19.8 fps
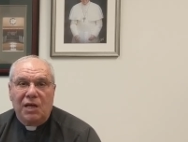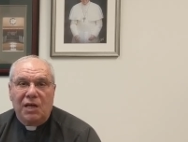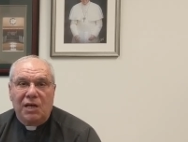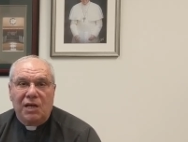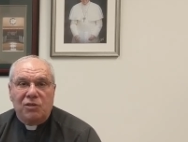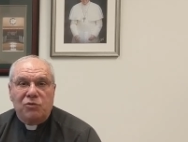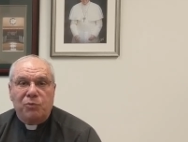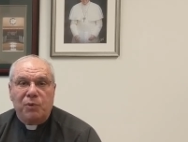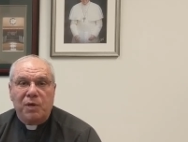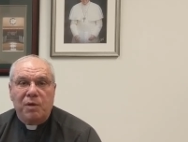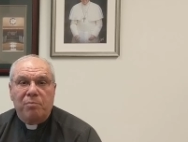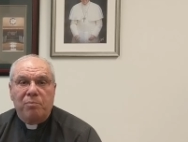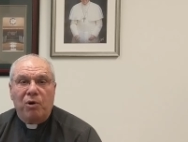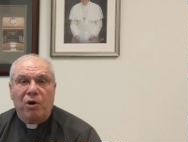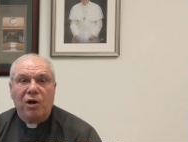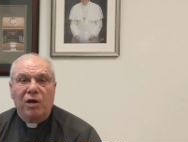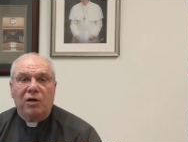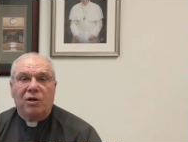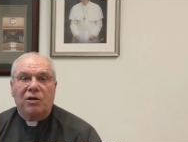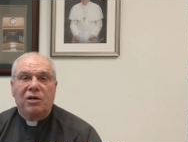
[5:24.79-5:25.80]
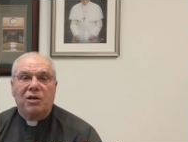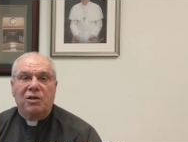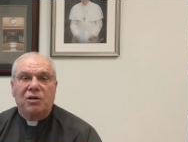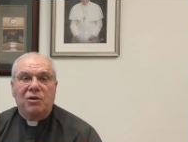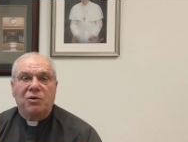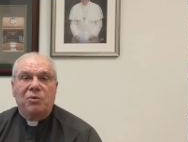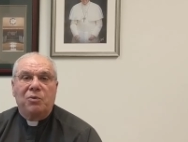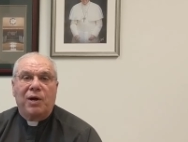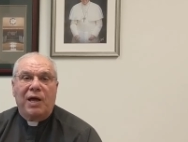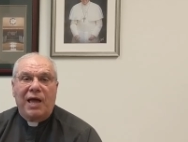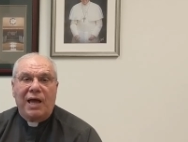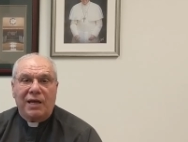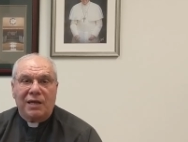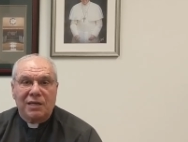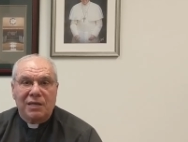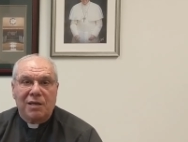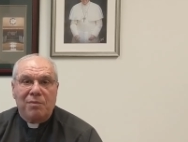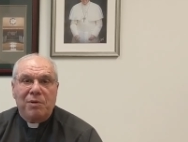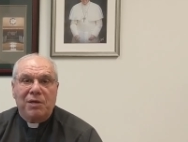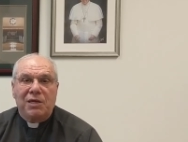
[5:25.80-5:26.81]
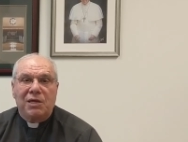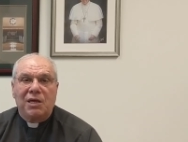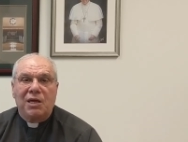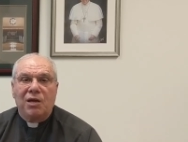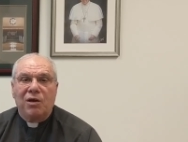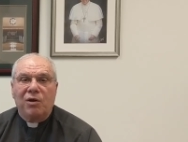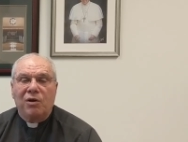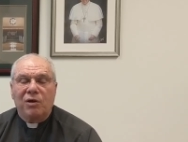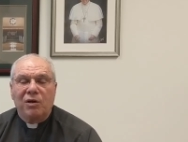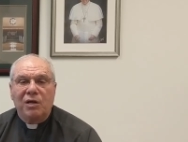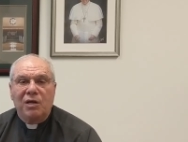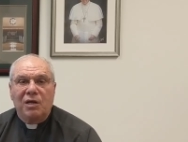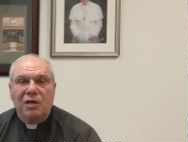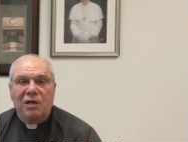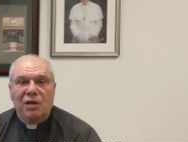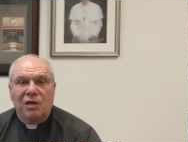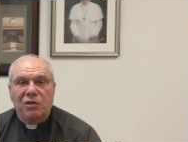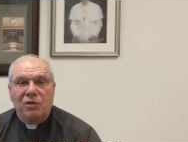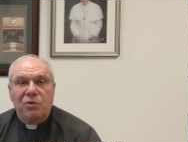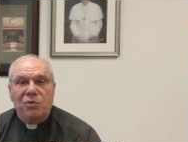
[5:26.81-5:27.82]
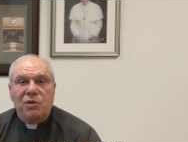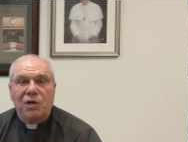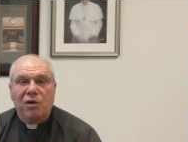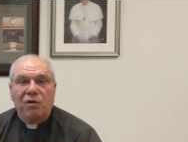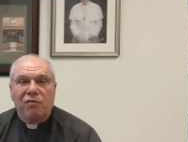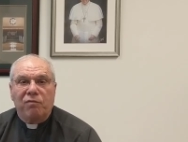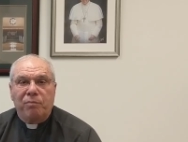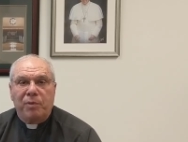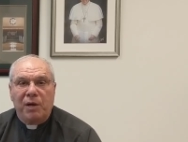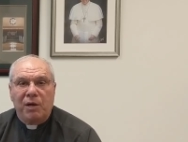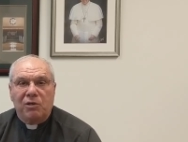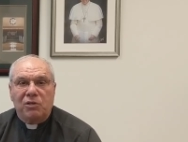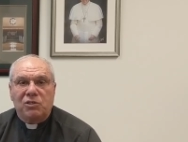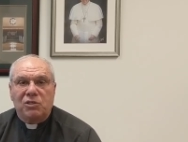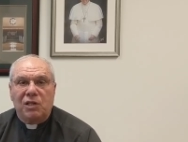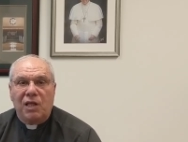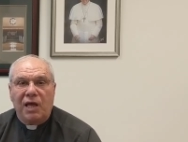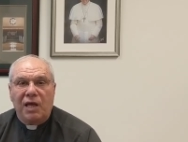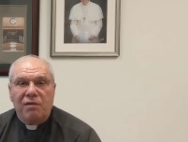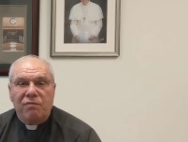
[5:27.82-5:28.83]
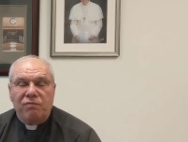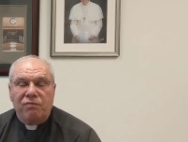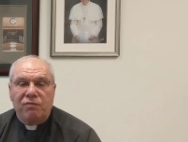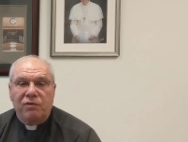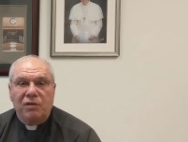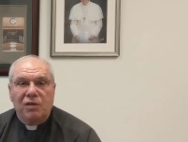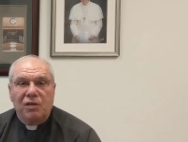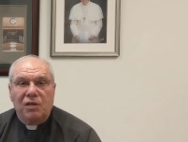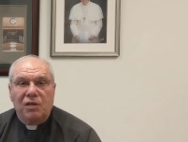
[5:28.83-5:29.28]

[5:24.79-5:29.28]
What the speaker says: And as we embark on a new academic year, a new year of parish life,